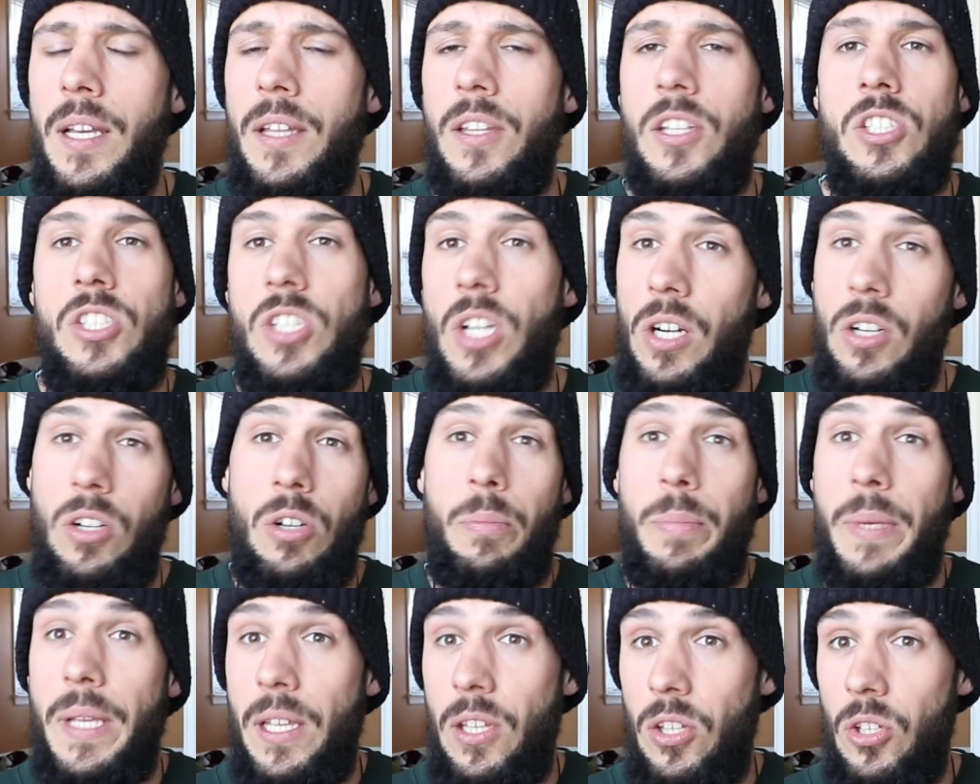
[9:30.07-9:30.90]
The
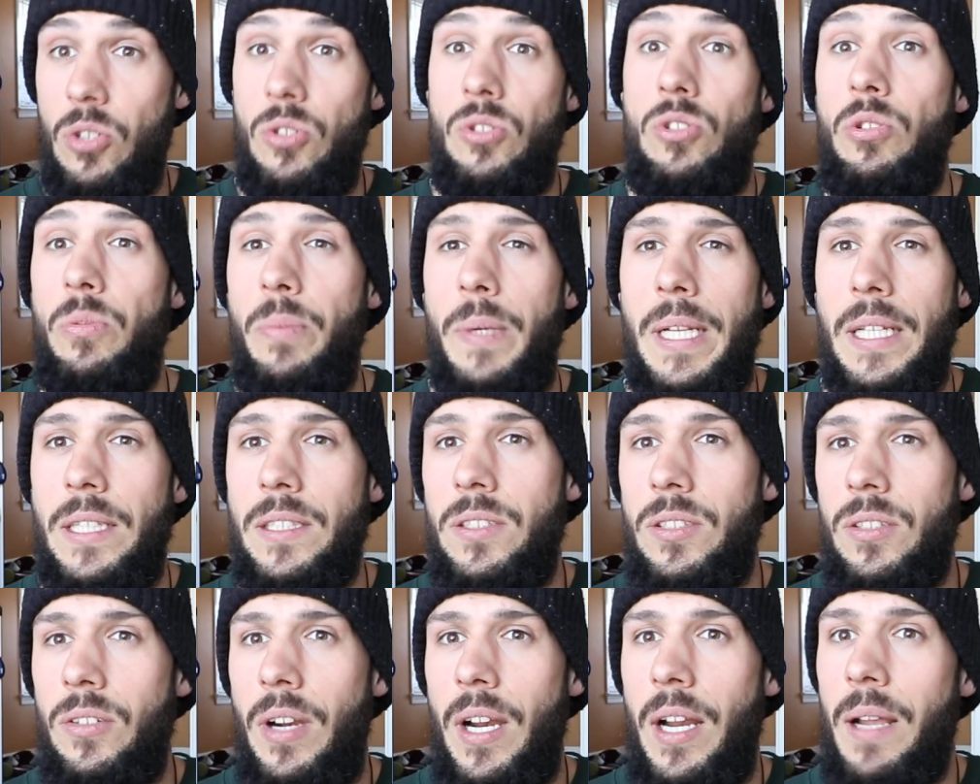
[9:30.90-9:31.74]
jungle being YouTube and
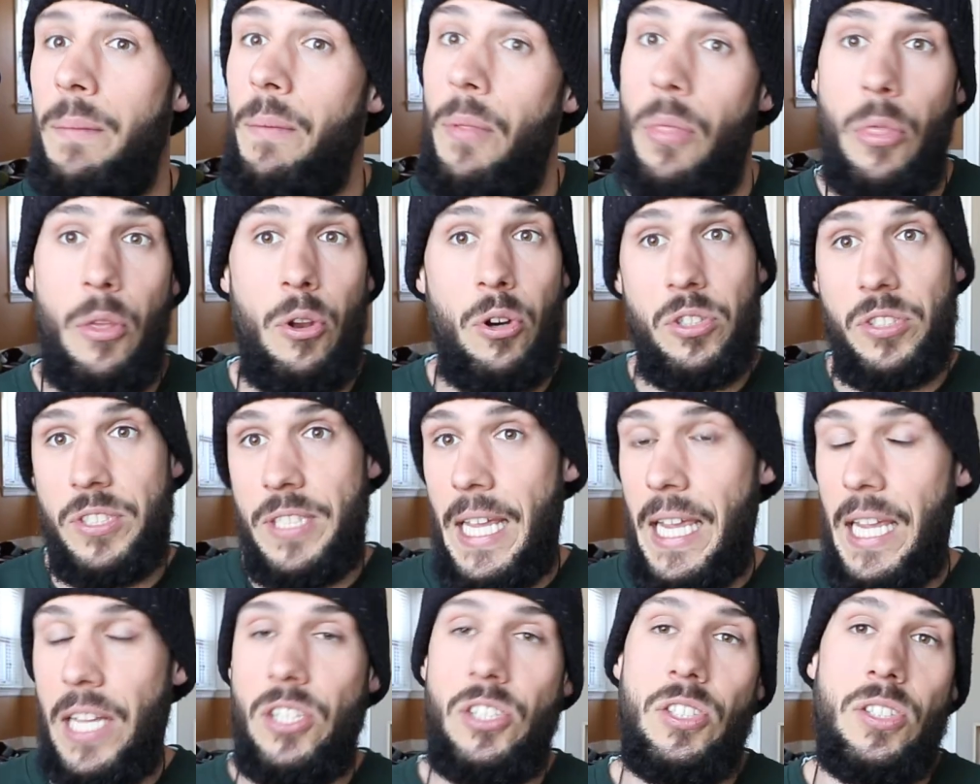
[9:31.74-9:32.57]
Instagram. There's
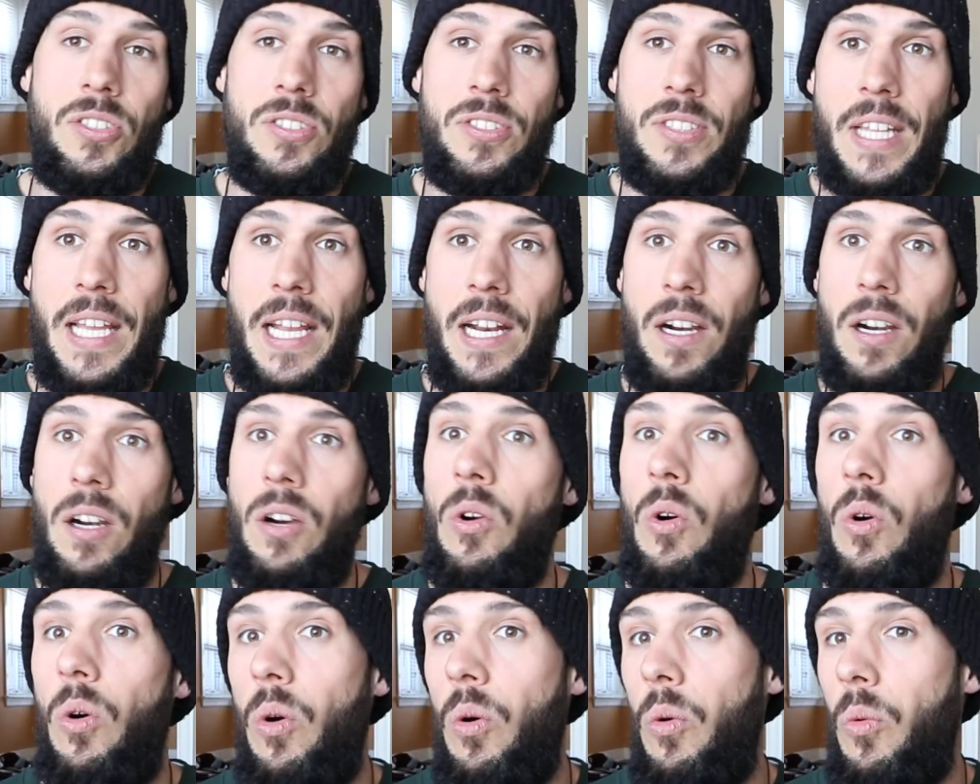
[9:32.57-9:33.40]
dangers
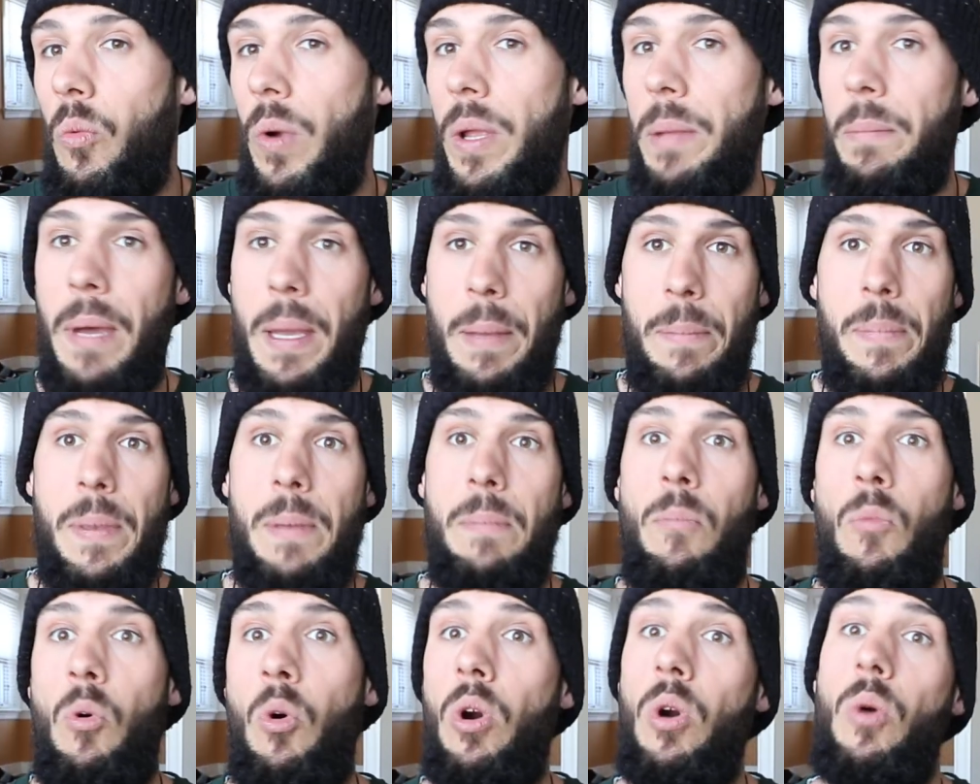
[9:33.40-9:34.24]
there. We might be
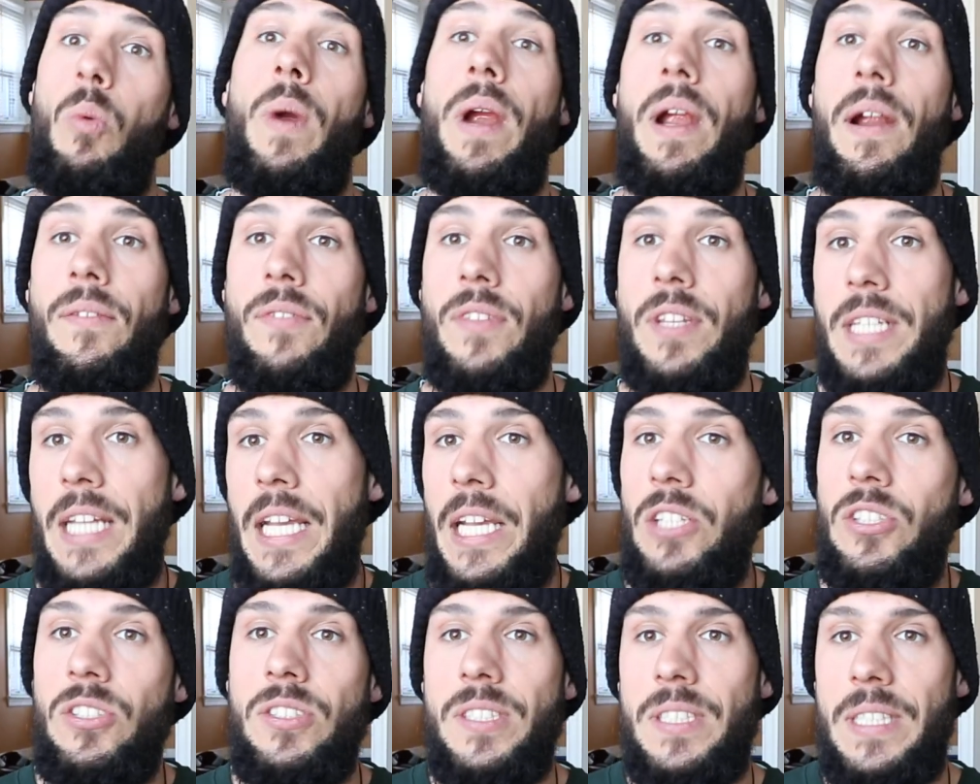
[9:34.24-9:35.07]
more aware of the
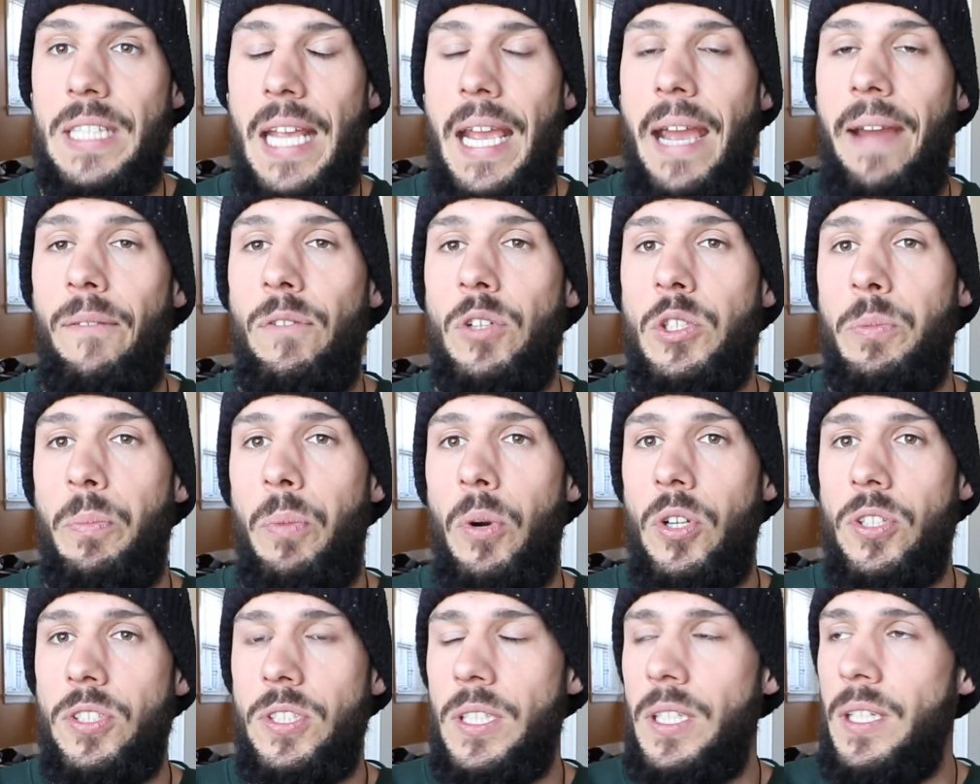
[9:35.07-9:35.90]
dangers than the average
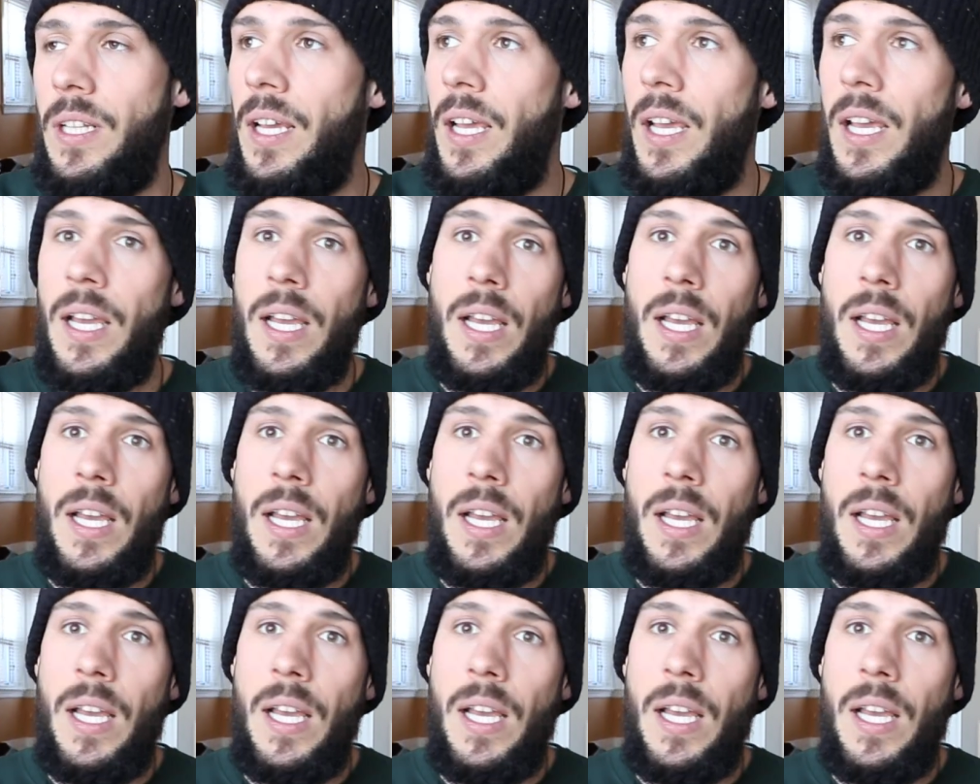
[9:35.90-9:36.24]
person.